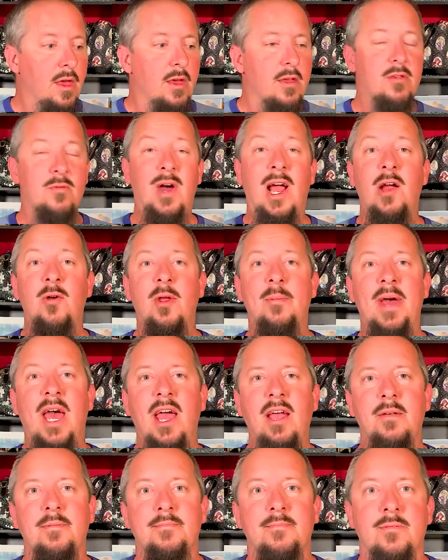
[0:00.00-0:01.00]
So why are we
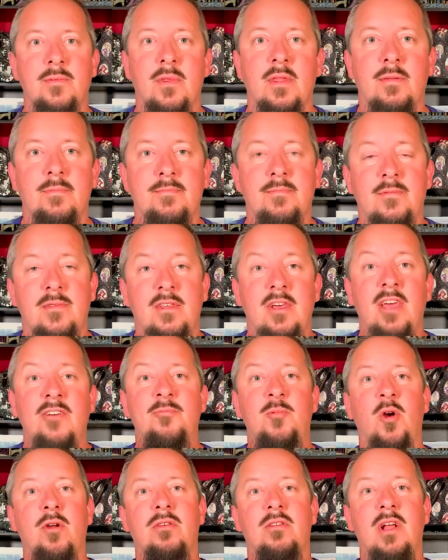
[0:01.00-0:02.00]
back? To give
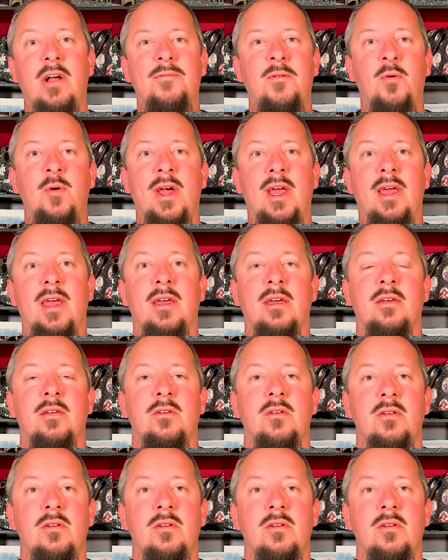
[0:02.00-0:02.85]
more stuff away.